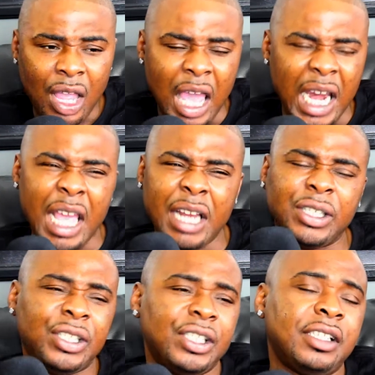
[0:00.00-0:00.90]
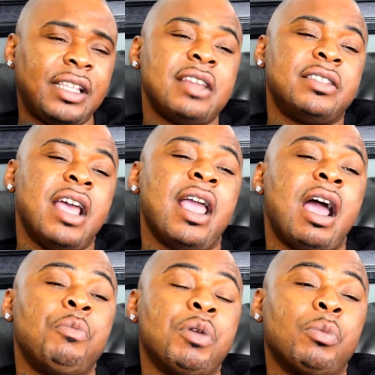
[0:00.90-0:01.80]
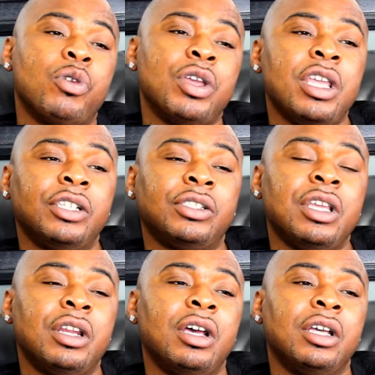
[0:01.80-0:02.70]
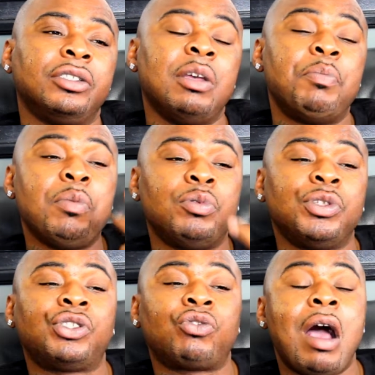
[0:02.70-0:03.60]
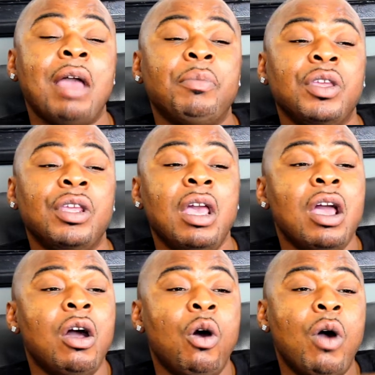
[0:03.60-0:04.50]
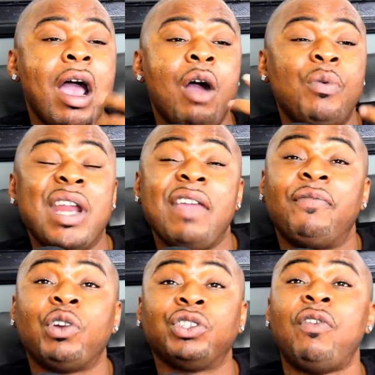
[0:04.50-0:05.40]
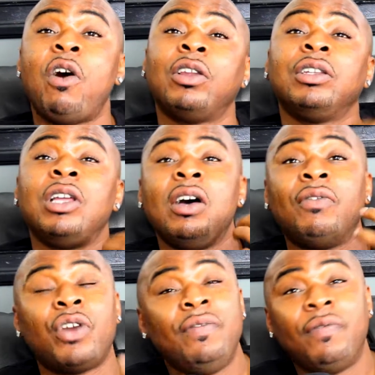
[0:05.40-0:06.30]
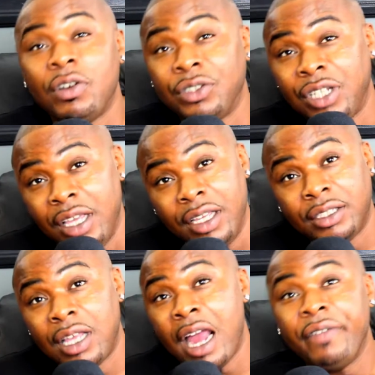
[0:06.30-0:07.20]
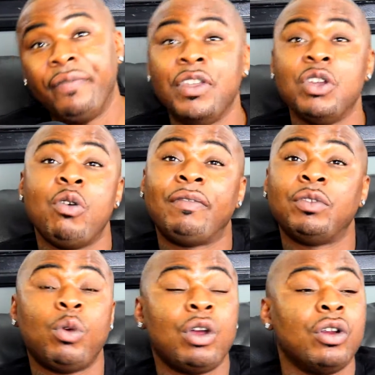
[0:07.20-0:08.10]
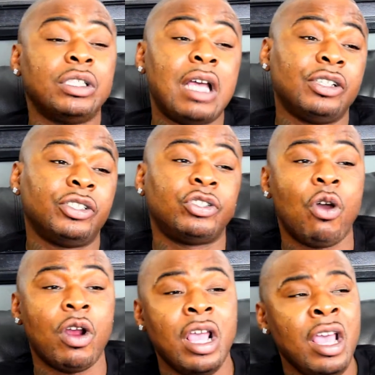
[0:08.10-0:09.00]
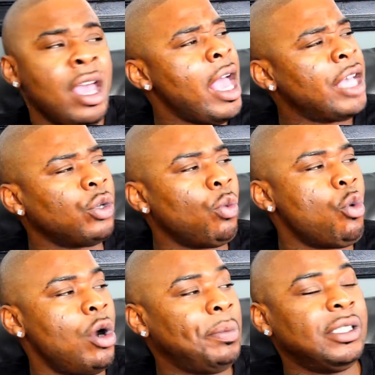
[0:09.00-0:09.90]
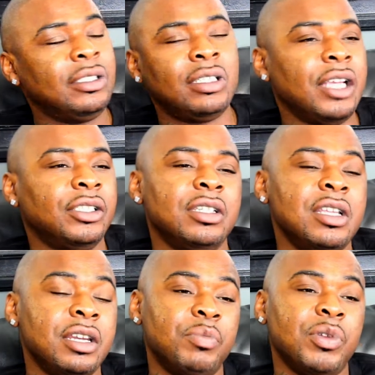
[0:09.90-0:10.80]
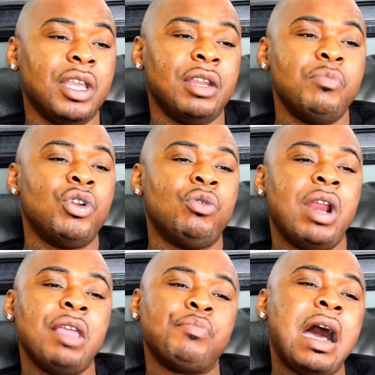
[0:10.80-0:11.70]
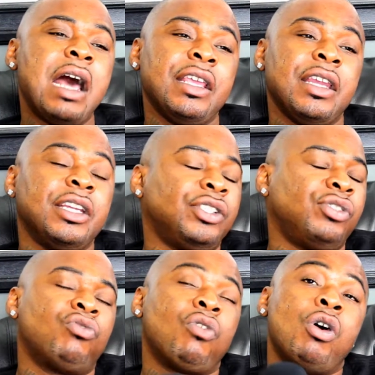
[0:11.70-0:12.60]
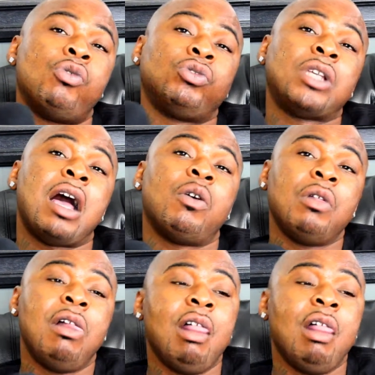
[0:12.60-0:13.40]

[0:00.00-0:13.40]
and just that day, I remember some people describe it on how when they first fall in love or they first kiss, how they feel afterwards. How it start as a warm sensation in the middle of their body, and it just grows out.